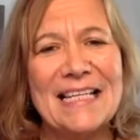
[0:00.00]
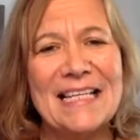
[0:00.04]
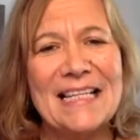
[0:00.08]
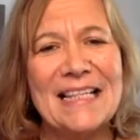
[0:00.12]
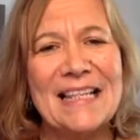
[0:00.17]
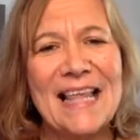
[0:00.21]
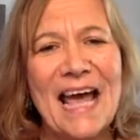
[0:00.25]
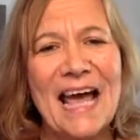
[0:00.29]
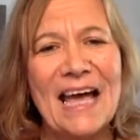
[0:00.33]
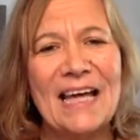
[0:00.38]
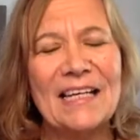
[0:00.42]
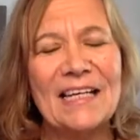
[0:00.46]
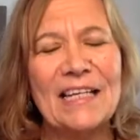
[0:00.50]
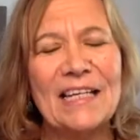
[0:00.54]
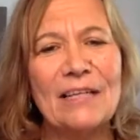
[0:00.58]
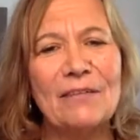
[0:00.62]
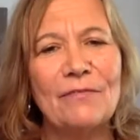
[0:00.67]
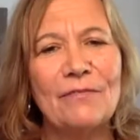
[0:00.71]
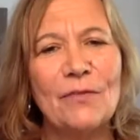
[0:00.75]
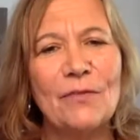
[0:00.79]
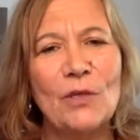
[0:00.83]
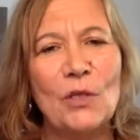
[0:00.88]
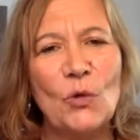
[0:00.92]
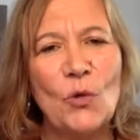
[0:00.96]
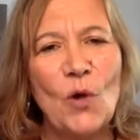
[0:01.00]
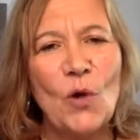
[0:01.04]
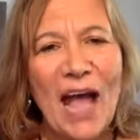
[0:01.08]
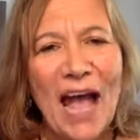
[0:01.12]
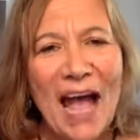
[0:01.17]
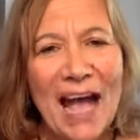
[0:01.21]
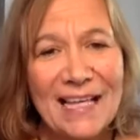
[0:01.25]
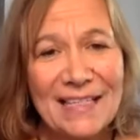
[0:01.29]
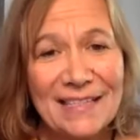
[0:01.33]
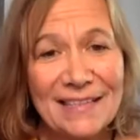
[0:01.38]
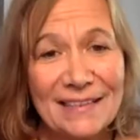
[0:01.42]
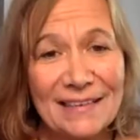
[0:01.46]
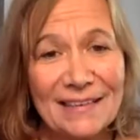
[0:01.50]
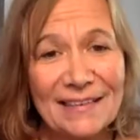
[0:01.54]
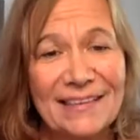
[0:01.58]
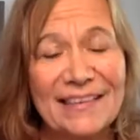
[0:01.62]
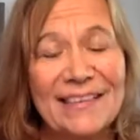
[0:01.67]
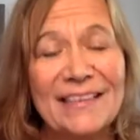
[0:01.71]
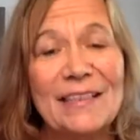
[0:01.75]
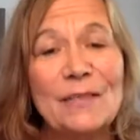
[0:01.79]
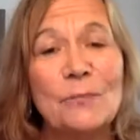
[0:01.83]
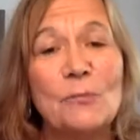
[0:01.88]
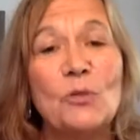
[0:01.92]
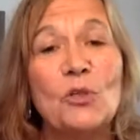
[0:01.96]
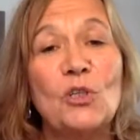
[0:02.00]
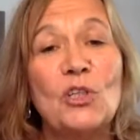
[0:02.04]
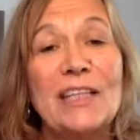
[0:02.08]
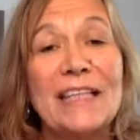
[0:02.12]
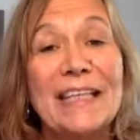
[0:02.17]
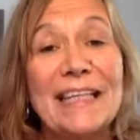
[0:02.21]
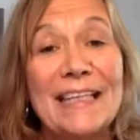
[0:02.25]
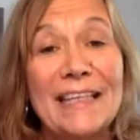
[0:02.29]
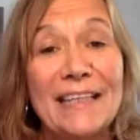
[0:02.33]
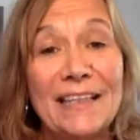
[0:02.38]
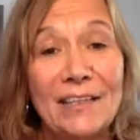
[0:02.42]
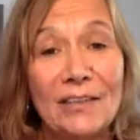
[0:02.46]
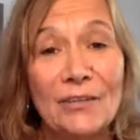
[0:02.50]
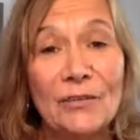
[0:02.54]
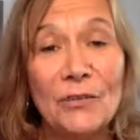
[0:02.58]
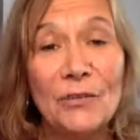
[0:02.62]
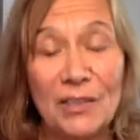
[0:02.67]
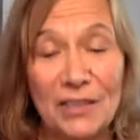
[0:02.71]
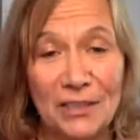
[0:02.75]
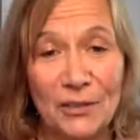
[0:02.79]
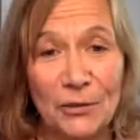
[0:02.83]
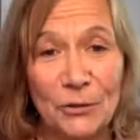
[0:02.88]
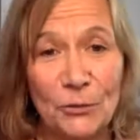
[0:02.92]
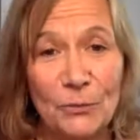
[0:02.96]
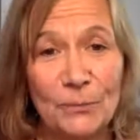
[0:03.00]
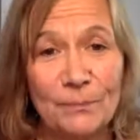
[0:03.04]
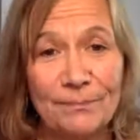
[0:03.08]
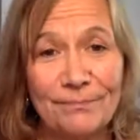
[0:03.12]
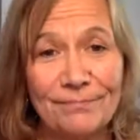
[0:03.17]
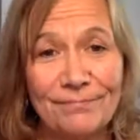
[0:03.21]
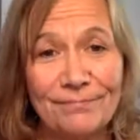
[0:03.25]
that if you ask it, it will heal you.